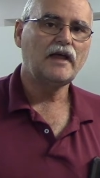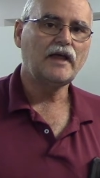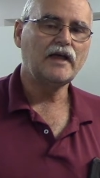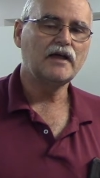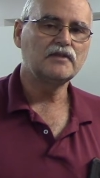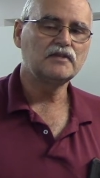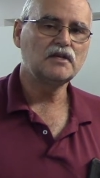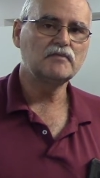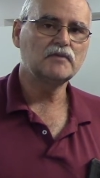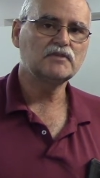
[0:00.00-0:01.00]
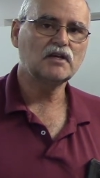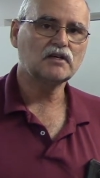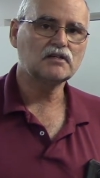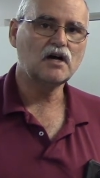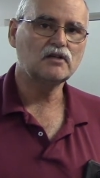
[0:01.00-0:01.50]
and the DMM
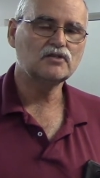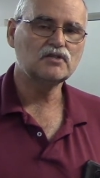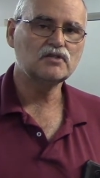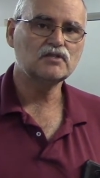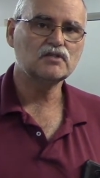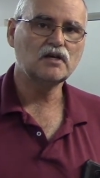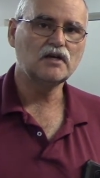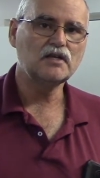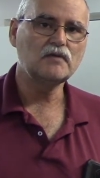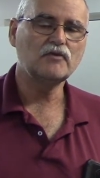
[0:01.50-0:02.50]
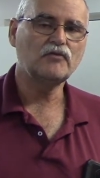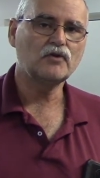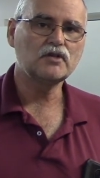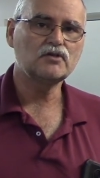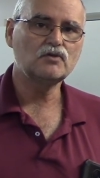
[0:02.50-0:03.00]
Technologies uh, NEMA
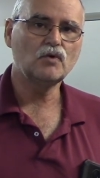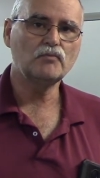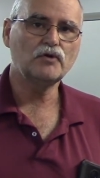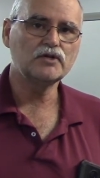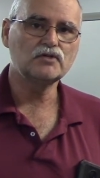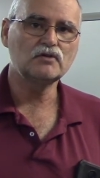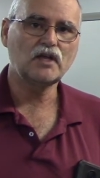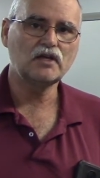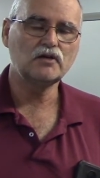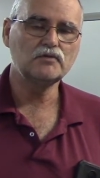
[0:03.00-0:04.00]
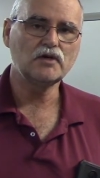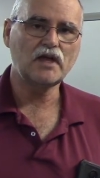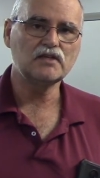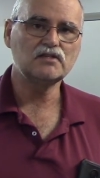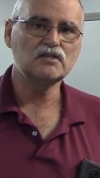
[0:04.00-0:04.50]
42 1.2 kW
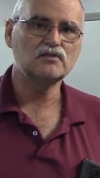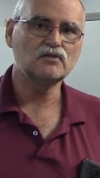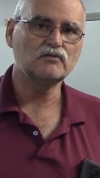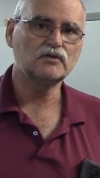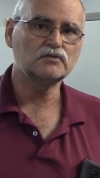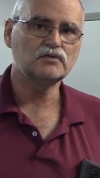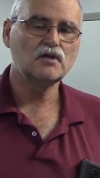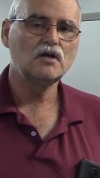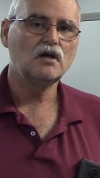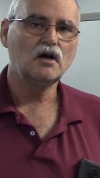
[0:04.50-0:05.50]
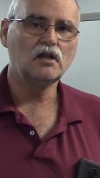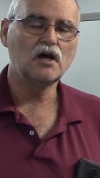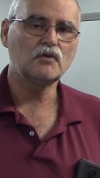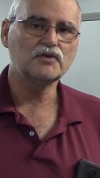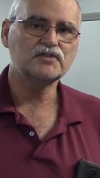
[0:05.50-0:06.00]
AC servos
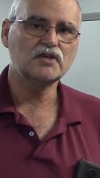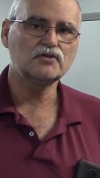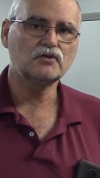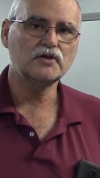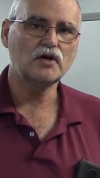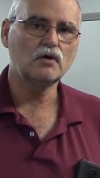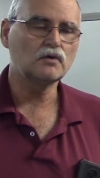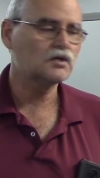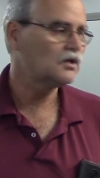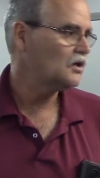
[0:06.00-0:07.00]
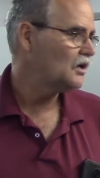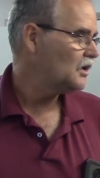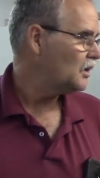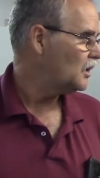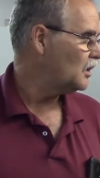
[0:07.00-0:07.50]
along with Centroid Oak.
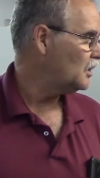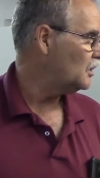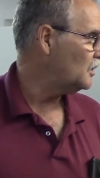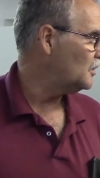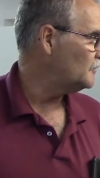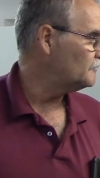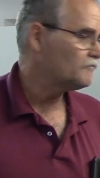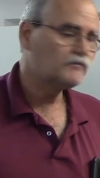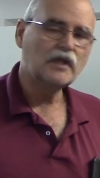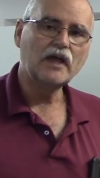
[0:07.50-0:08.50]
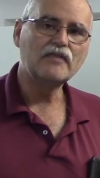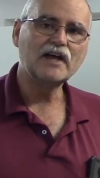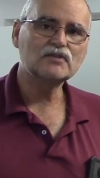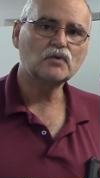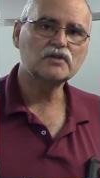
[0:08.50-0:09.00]
Uh, and
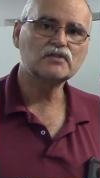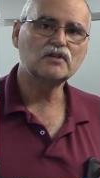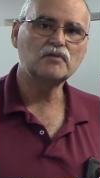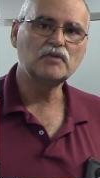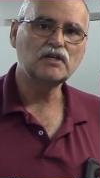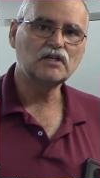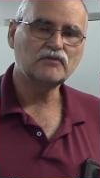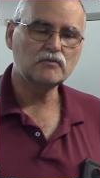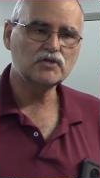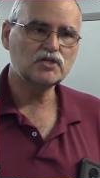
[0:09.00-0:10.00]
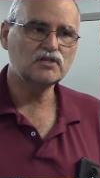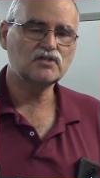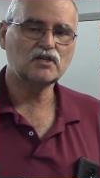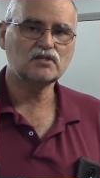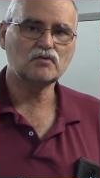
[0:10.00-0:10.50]
that's where it's going to be and if the machine
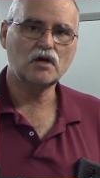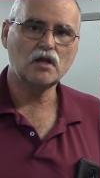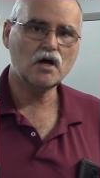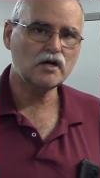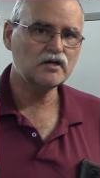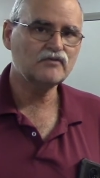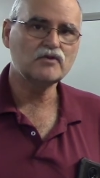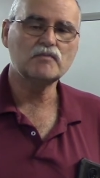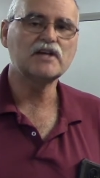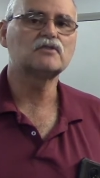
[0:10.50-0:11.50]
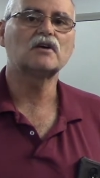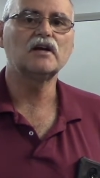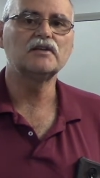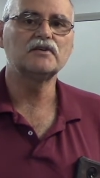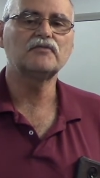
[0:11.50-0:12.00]
sticks around long enough we might try
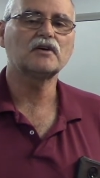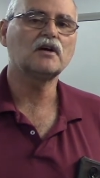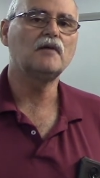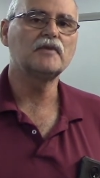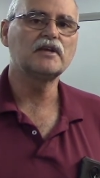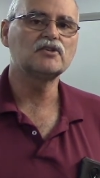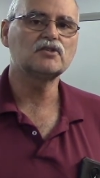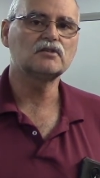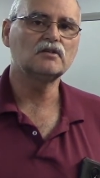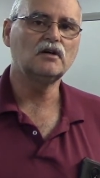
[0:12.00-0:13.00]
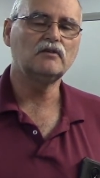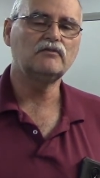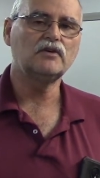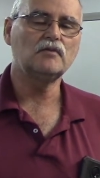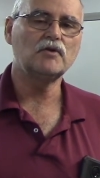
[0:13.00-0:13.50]
a different combination
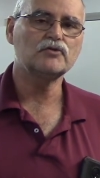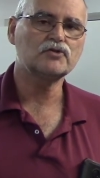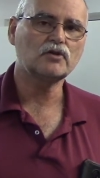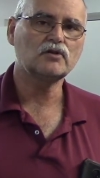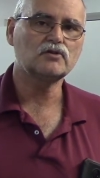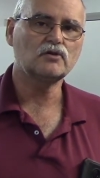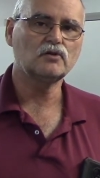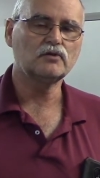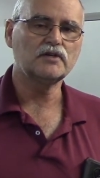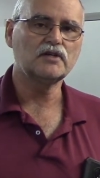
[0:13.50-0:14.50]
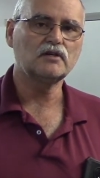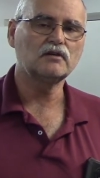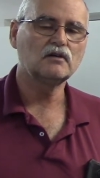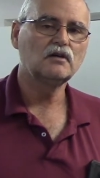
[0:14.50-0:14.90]
of uh, motion controller in here.